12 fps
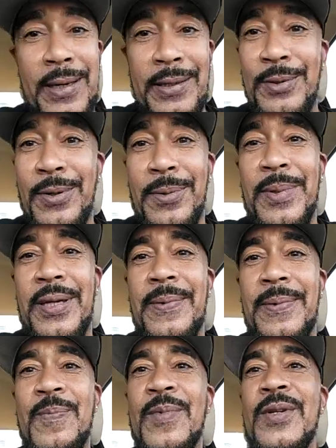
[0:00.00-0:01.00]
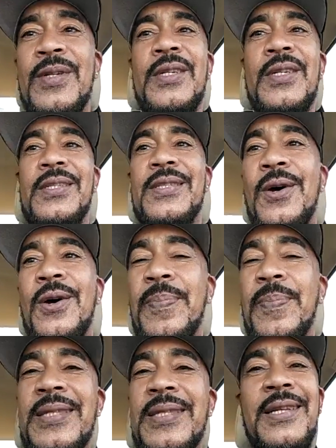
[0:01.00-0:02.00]
You know what I mean? So
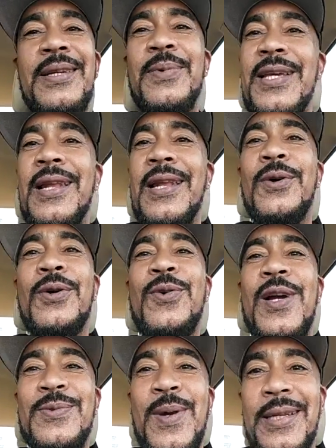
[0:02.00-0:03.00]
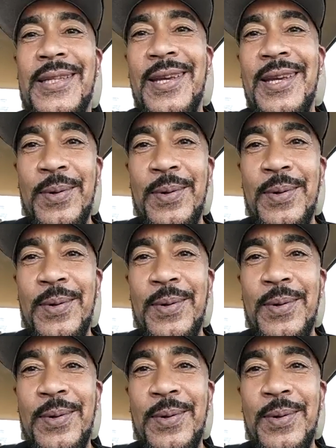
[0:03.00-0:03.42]
basically, with that little crutch right there,